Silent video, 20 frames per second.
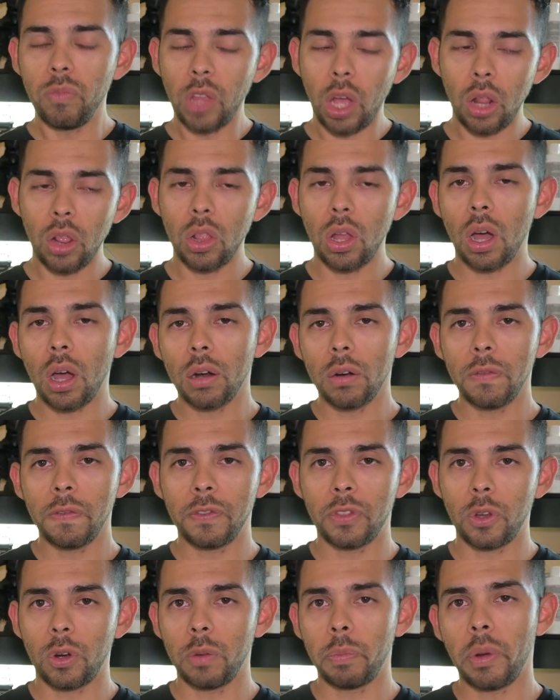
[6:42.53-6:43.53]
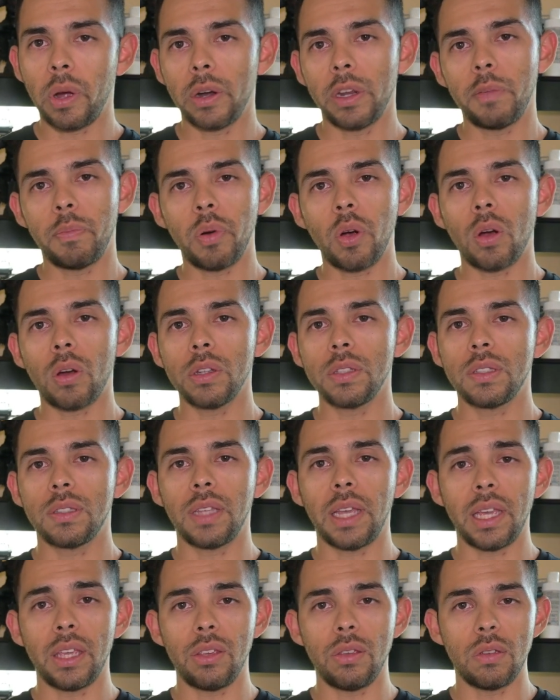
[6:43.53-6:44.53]
a lot of third-party parts
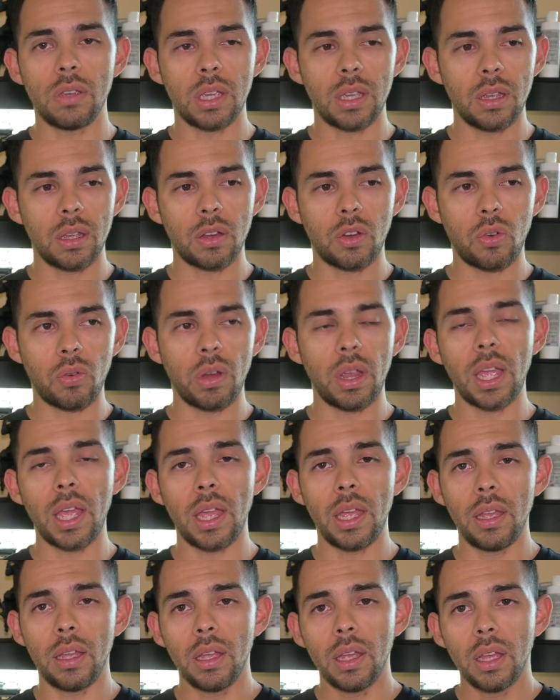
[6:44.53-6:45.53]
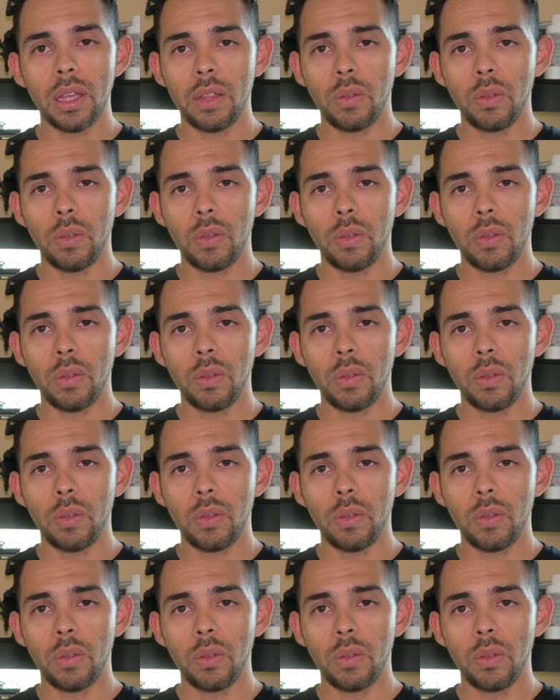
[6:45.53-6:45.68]
that you can create,